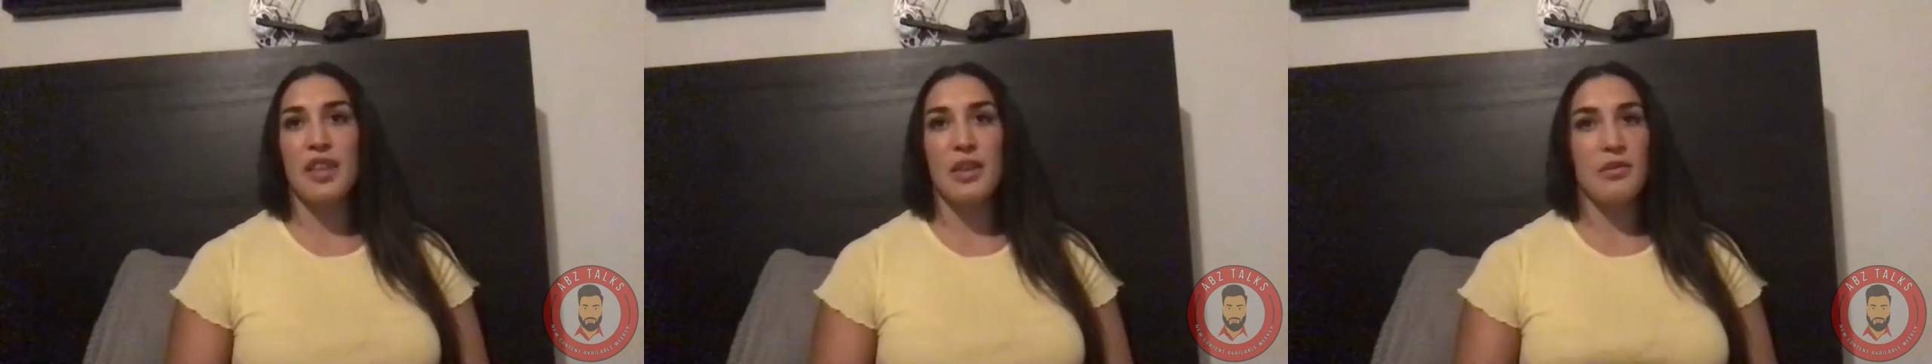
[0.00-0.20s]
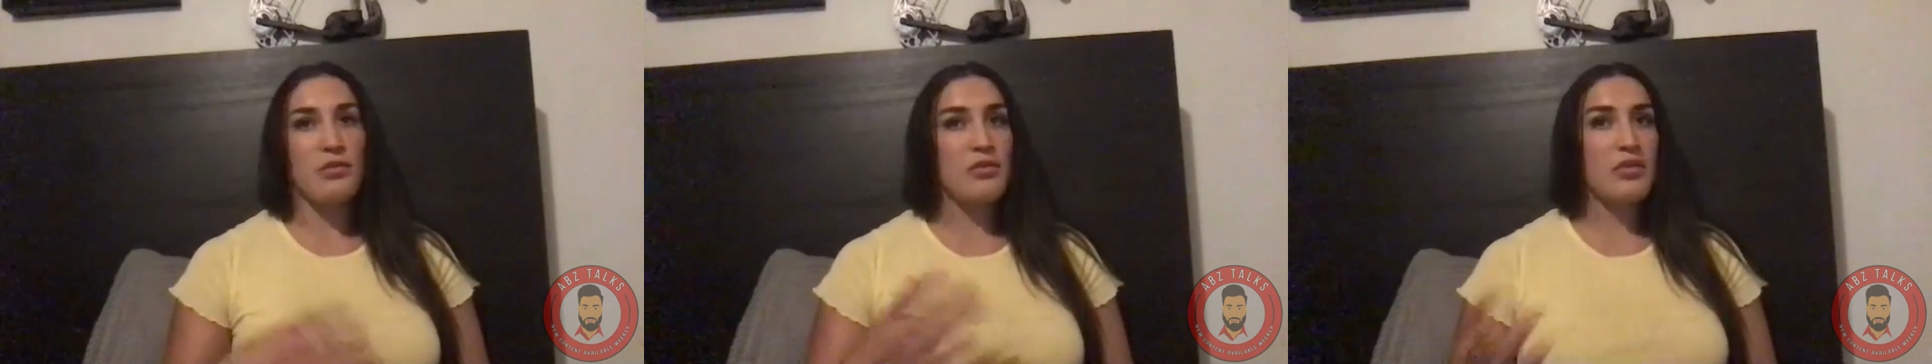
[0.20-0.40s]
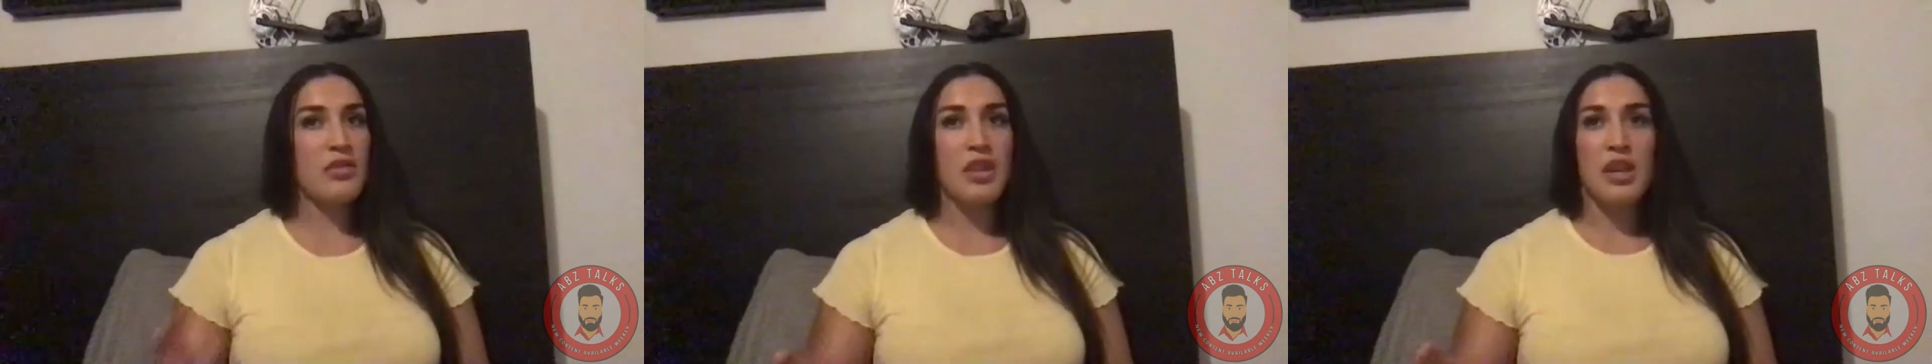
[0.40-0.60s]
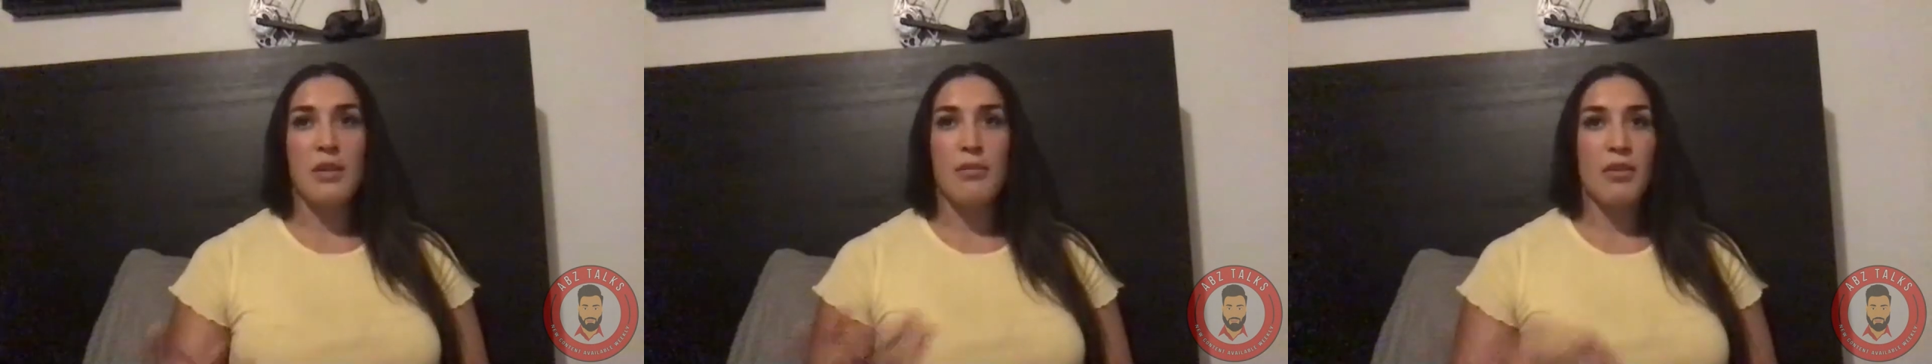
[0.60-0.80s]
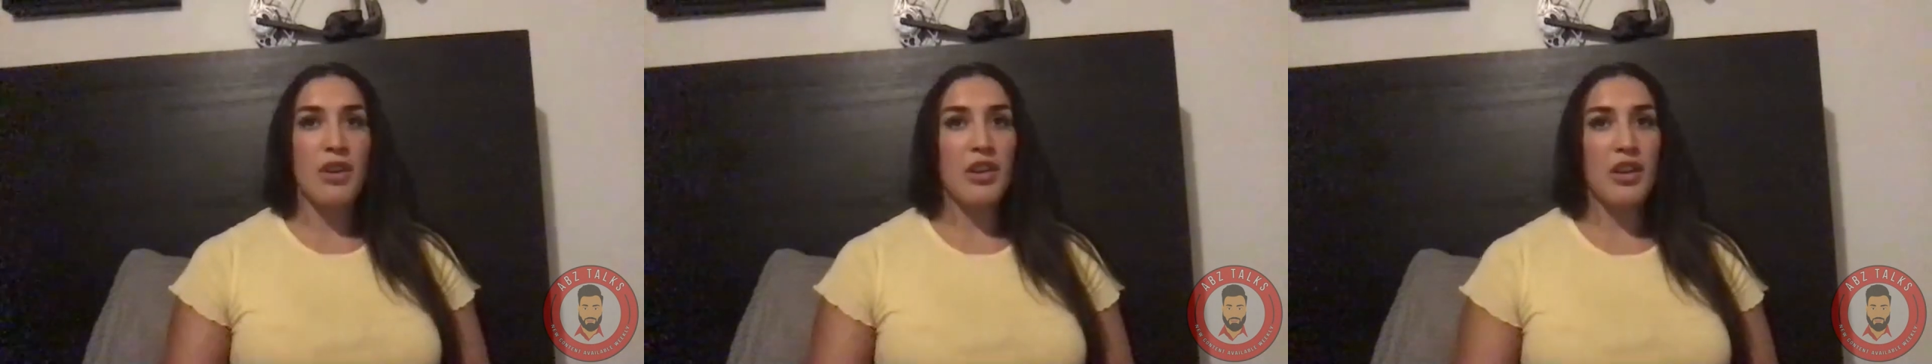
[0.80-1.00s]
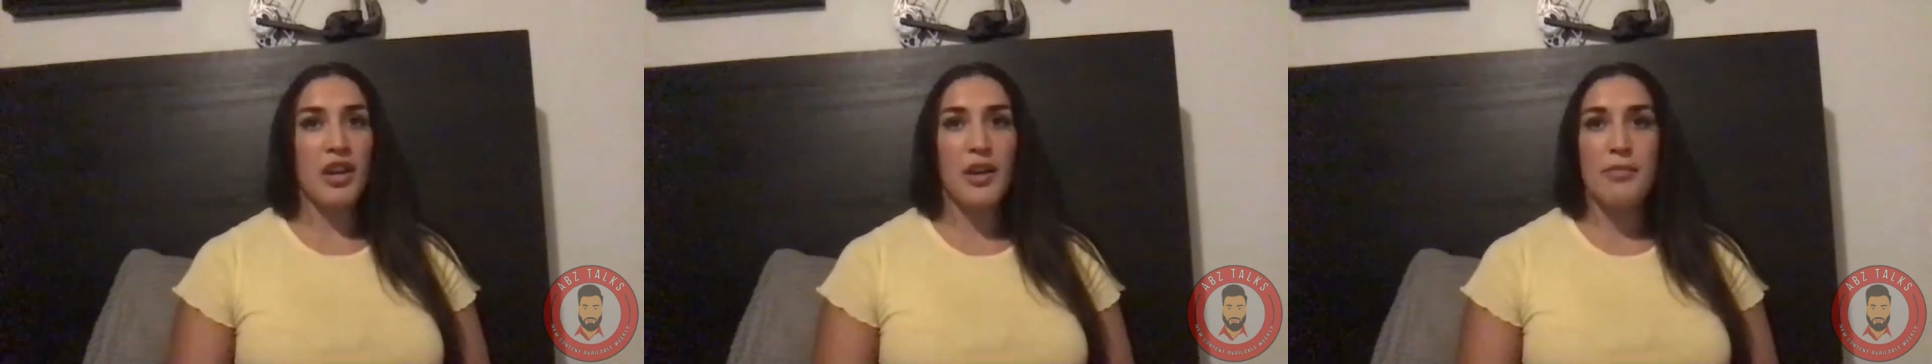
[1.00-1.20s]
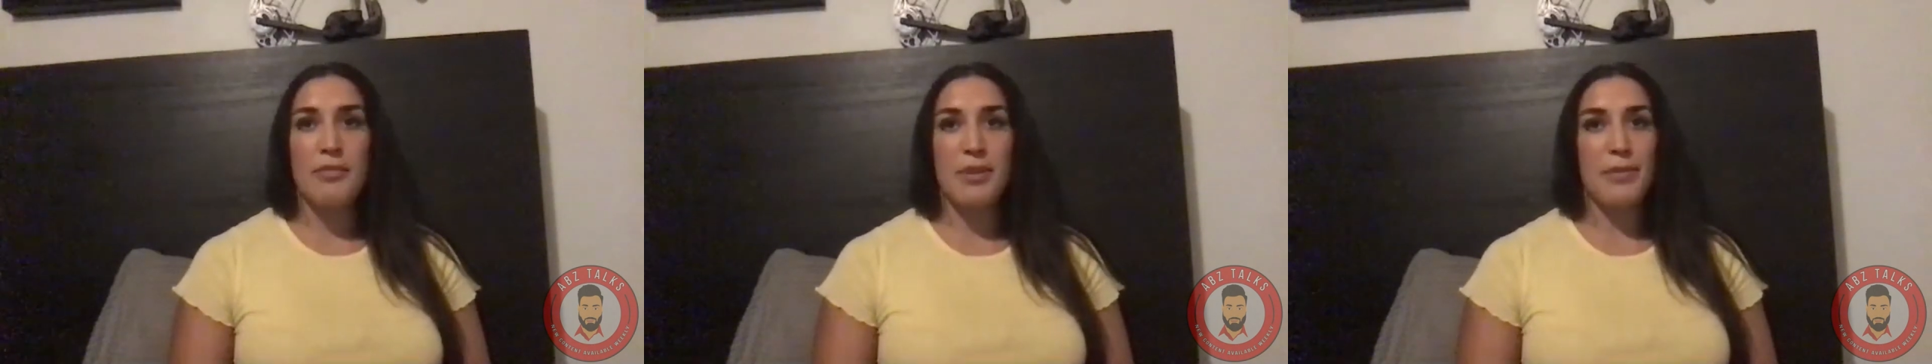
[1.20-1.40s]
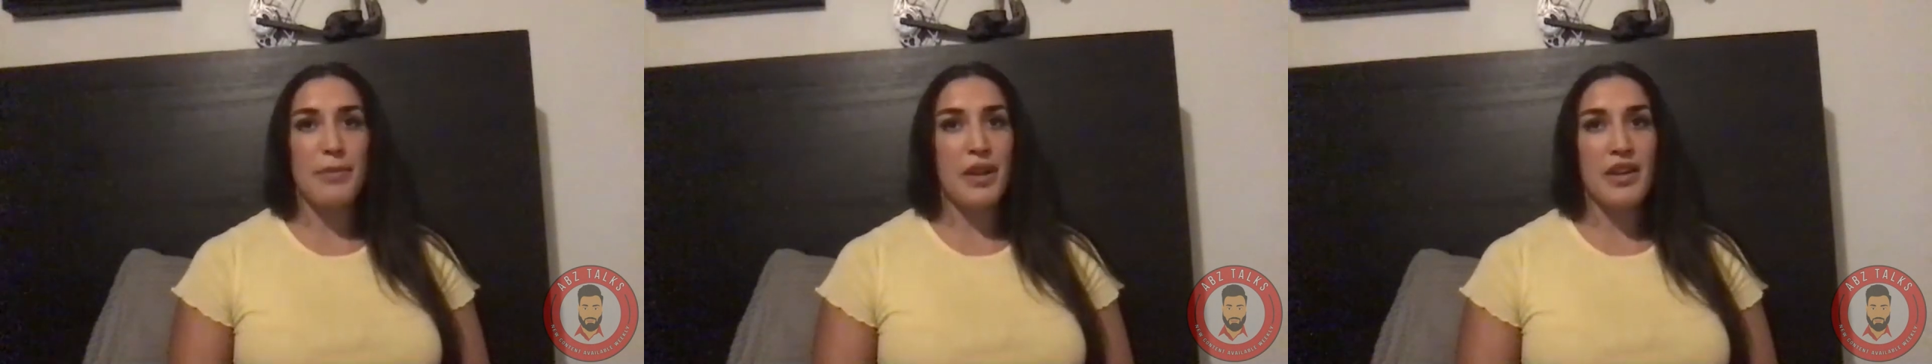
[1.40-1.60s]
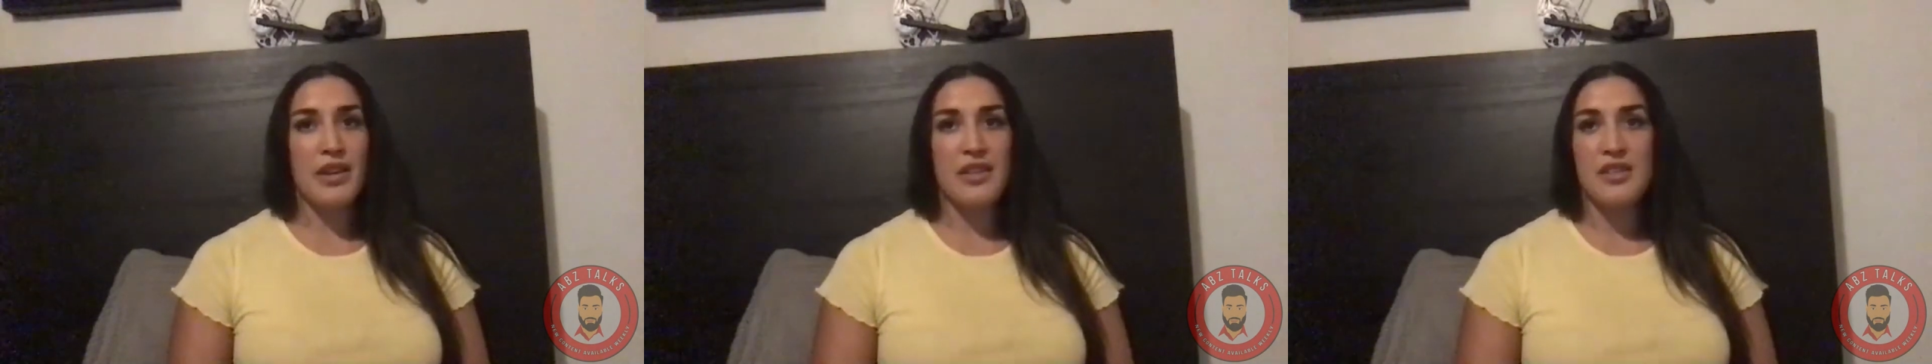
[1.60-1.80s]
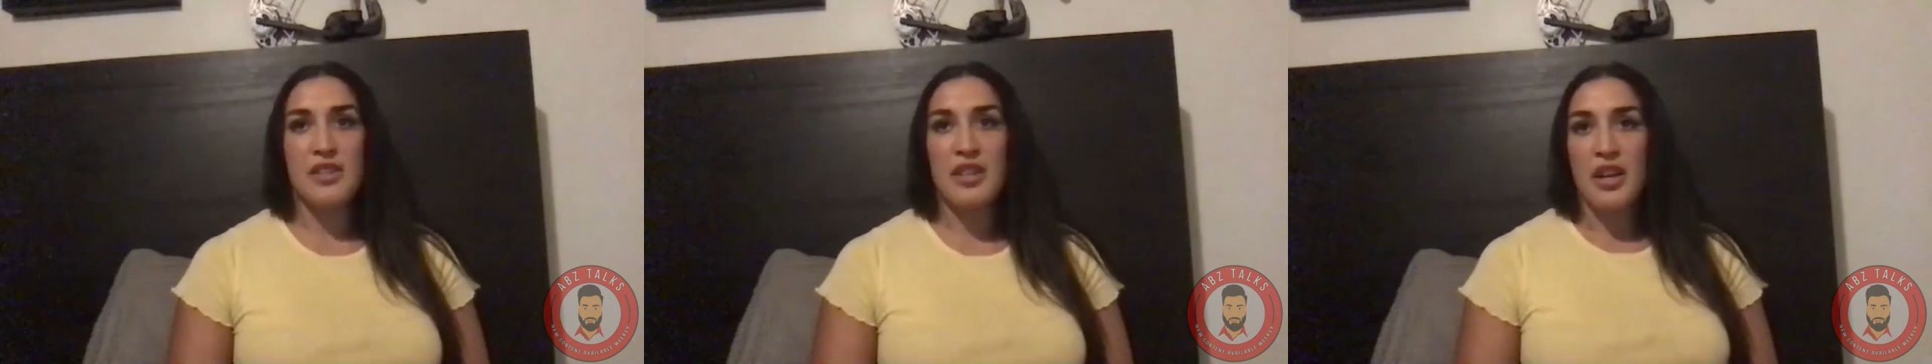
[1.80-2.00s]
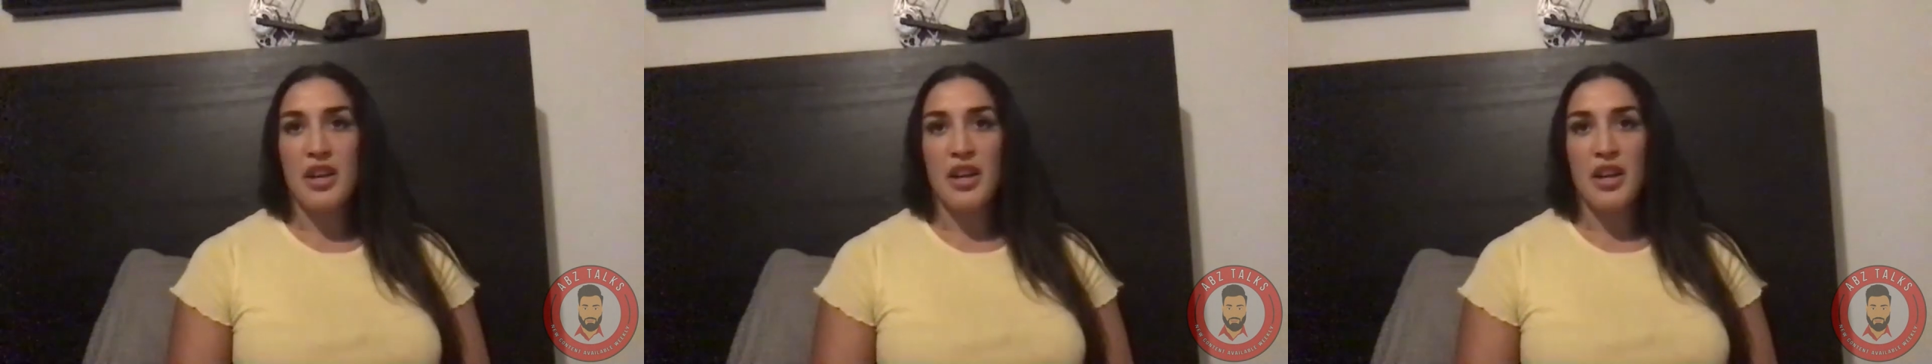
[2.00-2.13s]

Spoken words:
that Khabib does.